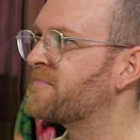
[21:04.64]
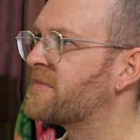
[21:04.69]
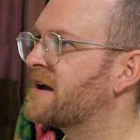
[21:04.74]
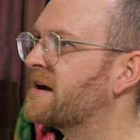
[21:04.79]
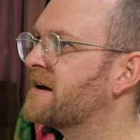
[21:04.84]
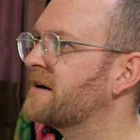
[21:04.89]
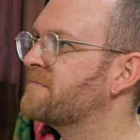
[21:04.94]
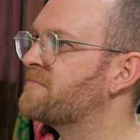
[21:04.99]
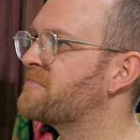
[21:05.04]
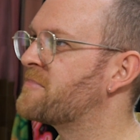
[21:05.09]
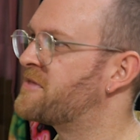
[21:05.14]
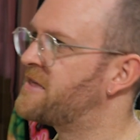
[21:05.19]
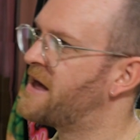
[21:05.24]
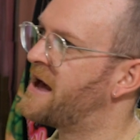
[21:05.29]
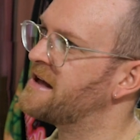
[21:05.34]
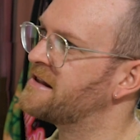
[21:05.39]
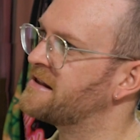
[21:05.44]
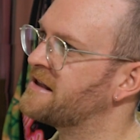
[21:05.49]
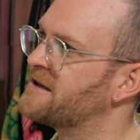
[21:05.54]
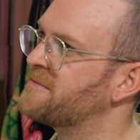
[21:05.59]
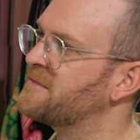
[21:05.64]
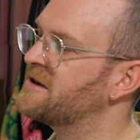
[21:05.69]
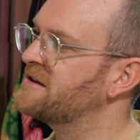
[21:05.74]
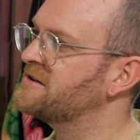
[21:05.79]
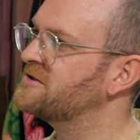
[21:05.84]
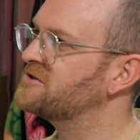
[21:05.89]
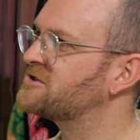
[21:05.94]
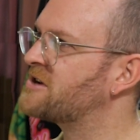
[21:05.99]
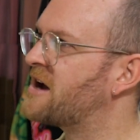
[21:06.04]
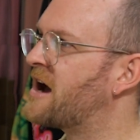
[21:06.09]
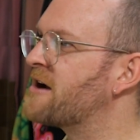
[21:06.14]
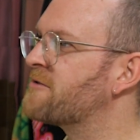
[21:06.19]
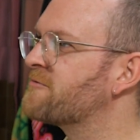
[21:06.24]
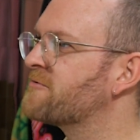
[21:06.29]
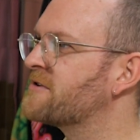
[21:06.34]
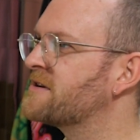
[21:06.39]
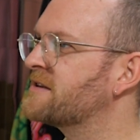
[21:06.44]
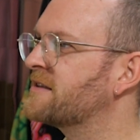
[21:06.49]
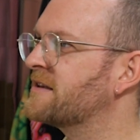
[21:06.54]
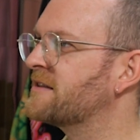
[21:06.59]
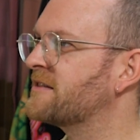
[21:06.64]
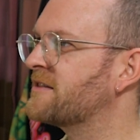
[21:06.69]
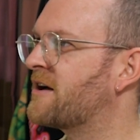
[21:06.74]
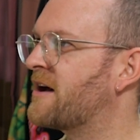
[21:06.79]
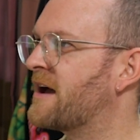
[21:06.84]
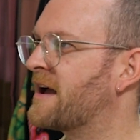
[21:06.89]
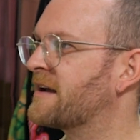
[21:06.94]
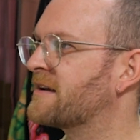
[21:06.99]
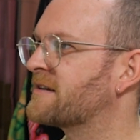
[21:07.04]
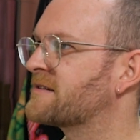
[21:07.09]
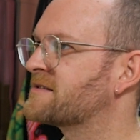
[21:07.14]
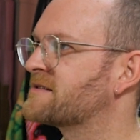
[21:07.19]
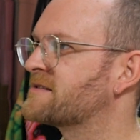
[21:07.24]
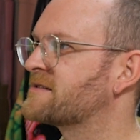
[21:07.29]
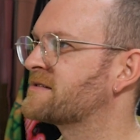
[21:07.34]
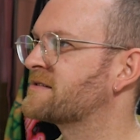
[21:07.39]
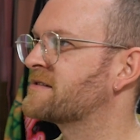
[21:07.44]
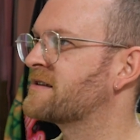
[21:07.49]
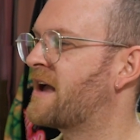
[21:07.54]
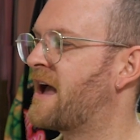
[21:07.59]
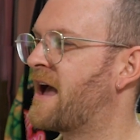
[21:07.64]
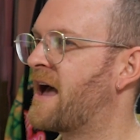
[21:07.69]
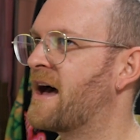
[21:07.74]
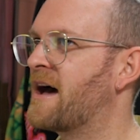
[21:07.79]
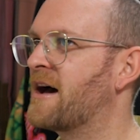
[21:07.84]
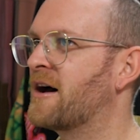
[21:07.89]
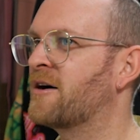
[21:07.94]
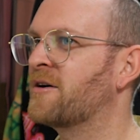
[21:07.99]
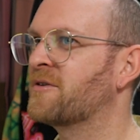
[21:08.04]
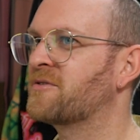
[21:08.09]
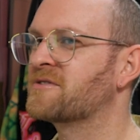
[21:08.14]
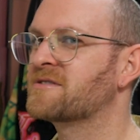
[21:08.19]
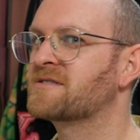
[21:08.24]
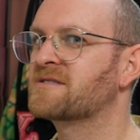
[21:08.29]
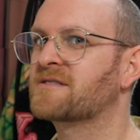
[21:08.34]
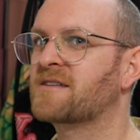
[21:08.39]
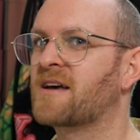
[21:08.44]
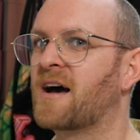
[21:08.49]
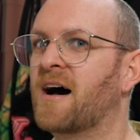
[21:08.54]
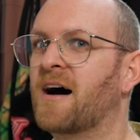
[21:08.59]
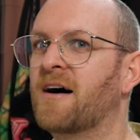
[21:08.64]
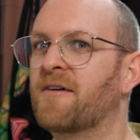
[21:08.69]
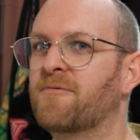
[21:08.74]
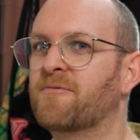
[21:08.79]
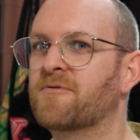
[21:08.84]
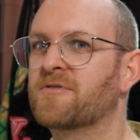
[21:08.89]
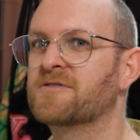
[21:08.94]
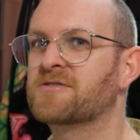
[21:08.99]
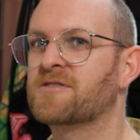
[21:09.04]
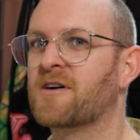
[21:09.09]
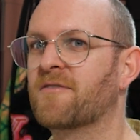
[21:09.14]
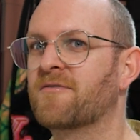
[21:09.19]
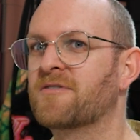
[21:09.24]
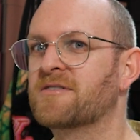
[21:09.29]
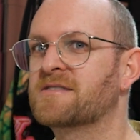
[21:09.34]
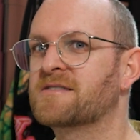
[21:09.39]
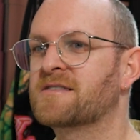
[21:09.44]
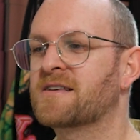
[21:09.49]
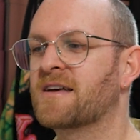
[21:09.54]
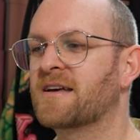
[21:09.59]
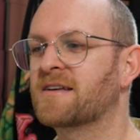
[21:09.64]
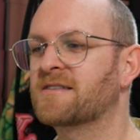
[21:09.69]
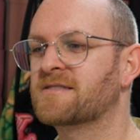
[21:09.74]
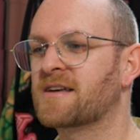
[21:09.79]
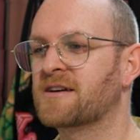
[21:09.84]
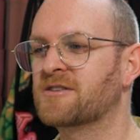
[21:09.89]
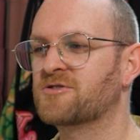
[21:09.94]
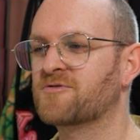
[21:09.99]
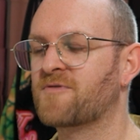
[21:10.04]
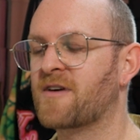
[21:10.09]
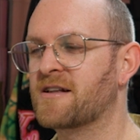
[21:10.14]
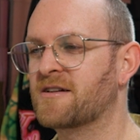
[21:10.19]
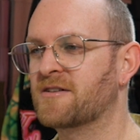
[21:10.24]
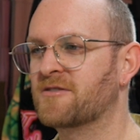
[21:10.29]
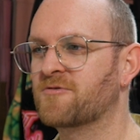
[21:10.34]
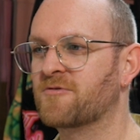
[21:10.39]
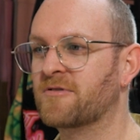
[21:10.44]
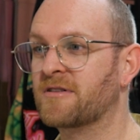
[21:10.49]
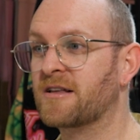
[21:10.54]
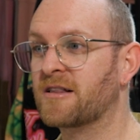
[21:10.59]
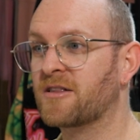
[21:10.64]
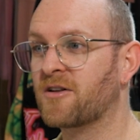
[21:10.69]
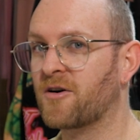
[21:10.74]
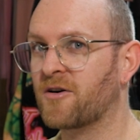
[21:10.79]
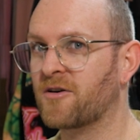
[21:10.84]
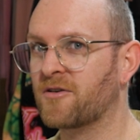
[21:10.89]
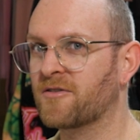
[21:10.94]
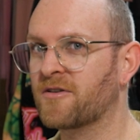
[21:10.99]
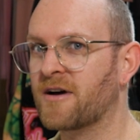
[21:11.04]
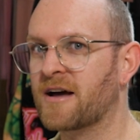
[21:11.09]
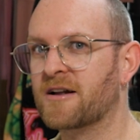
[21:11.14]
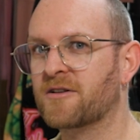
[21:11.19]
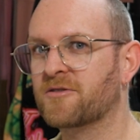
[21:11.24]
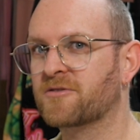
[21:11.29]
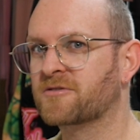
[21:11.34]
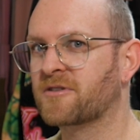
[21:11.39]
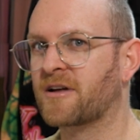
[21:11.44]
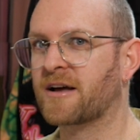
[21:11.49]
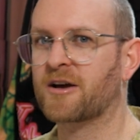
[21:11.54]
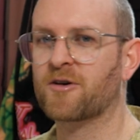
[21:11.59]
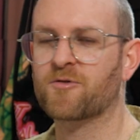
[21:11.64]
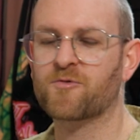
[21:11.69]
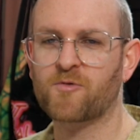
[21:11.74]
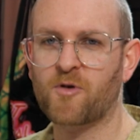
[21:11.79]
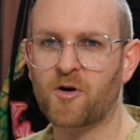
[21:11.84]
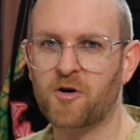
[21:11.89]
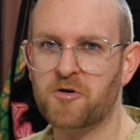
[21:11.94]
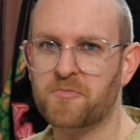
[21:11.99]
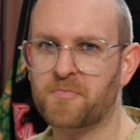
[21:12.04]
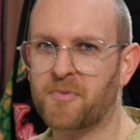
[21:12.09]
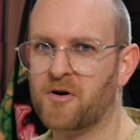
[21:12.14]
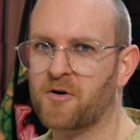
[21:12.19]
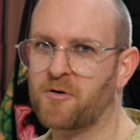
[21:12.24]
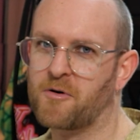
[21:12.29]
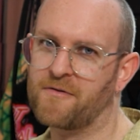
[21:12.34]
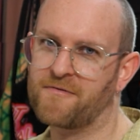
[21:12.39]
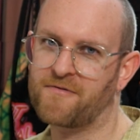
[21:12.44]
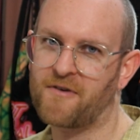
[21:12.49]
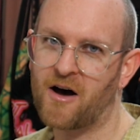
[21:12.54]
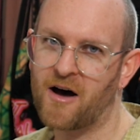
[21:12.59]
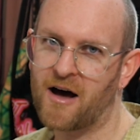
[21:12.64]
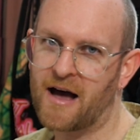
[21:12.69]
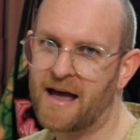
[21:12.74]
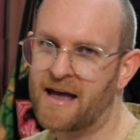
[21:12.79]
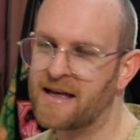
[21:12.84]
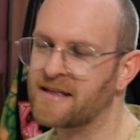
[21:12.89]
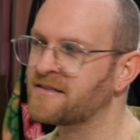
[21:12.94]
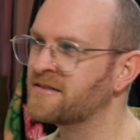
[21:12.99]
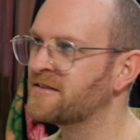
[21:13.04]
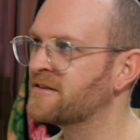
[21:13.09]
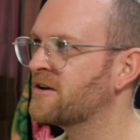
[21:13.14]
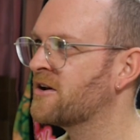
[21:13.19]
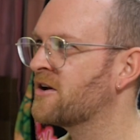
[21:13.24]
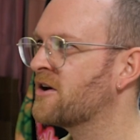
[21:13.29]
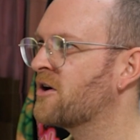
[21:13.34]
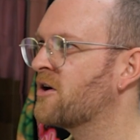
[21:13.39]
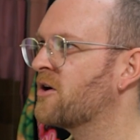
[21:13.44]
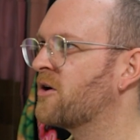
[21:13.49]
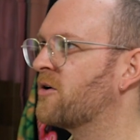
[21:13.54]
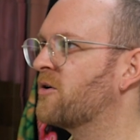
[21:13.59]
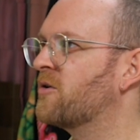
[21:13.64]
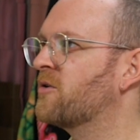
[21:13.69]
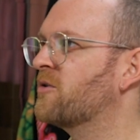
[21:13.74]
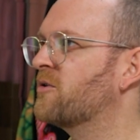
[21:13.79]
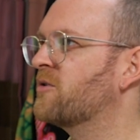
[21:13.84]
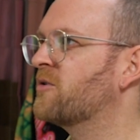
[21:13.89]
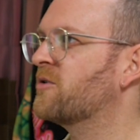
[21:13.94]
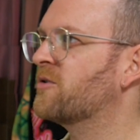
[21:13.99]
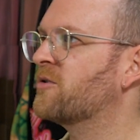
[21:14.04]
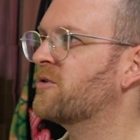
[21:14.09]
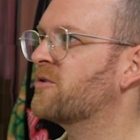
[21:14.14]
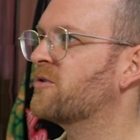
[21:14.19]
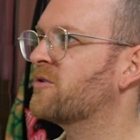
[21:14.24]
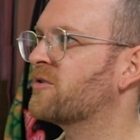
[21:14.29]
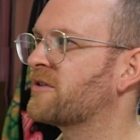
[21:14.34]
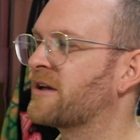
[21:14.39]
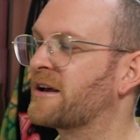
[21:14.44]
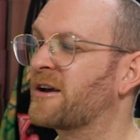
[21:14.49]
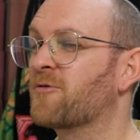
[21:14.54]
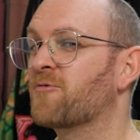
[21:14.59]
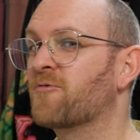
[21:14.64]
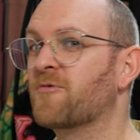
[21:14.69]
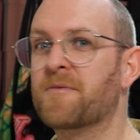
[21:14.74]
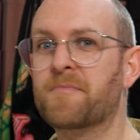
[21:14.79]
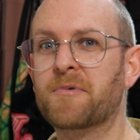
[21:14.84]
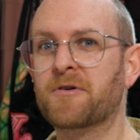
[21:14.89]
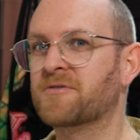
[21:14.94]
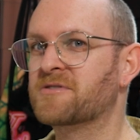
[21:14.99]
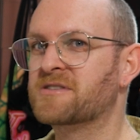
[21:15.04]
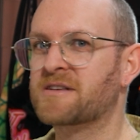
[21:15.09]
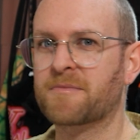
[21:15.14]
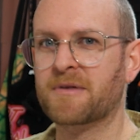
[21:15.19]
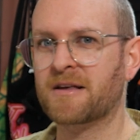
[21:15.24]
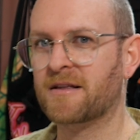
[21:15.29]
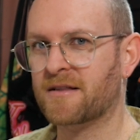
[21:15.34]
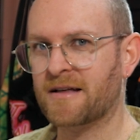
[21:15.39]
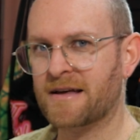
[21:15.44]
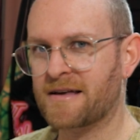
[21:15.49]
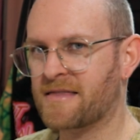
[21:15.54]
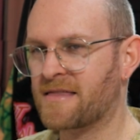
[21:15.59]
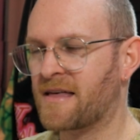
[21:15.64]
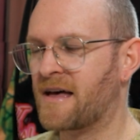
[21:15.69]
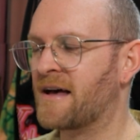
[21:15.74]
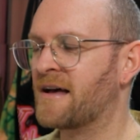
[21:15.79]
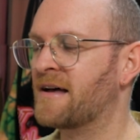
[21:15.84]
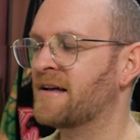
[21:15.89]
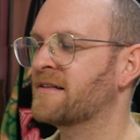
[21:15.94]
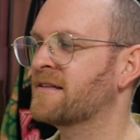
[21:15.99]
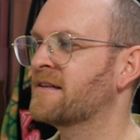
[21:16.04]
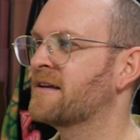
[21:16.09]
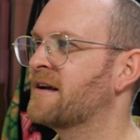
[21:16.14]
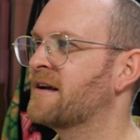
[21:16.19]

That image, I really liked how the scarf was obviously exaggerated and really long, and it looked like a rope or a vine or like a ribbon or something like that.